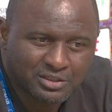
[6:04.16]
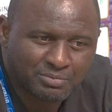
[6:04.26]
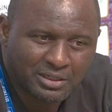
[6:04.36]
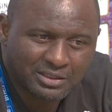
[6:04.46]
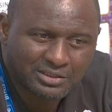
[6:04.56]

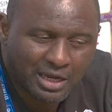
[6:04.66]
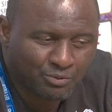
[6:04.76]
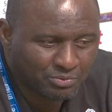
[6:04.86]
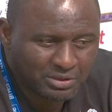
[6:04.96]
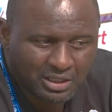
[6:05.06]
spending
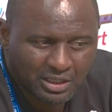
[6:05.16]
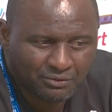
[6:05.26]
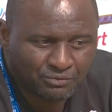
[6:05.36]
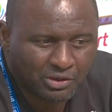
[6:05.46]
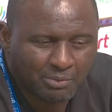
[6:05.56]
time. We've been
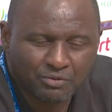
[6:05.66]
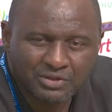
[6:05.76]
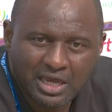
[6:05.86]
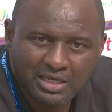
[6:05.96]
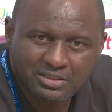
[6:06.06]
here for a couple of
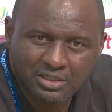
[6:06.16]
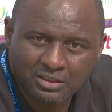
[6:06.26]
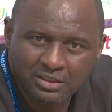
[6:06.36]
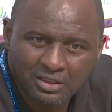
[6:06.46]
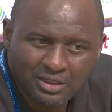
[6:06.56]
days,
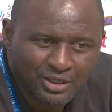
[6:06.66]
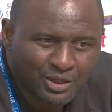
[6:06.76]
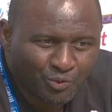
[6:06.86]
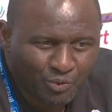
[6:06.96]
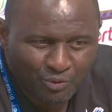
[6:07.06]
and
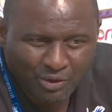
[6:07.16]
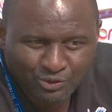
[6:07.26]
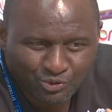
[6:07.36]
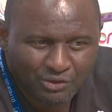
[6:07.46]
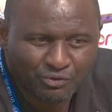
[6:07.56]
we
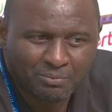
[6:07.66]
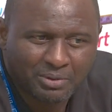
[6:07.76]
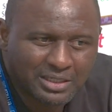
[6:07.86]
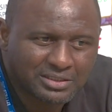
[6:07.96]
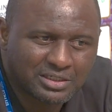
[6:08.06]
went to different
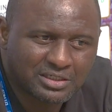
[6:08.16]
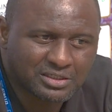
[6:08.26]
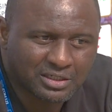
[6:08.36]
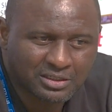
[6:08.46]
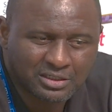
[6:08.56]

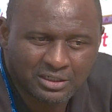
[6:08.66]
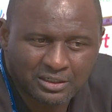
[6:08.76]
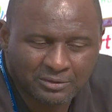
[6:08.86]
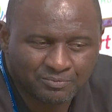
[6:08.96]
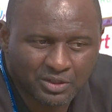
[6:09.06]
places, and
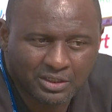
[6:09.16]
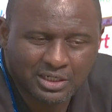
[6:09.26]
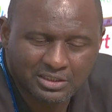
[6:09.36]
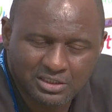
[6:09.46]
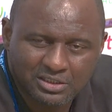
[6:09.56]

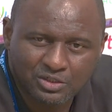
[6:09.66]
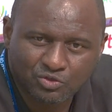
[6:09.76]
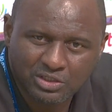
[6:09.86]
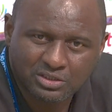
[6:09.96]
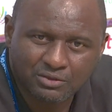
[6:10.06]
that is
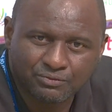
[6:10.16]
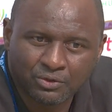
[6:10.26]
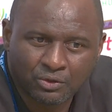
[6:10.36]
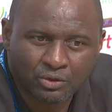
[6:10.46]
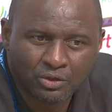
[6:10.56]
interesting
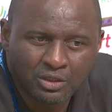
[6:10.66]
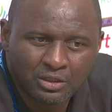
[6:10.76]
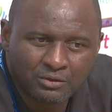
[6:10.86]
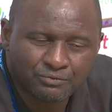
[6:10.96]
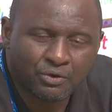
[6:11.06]
for
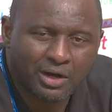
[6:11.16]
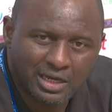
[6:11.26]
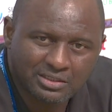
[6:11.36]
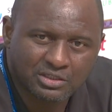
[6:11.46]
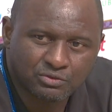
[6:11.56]

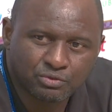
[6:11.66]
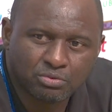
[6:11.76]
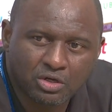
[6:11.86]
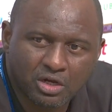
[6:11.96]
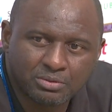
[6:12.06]
us as a
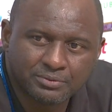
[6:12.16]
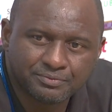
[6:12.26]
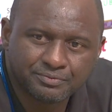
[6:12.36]
football club.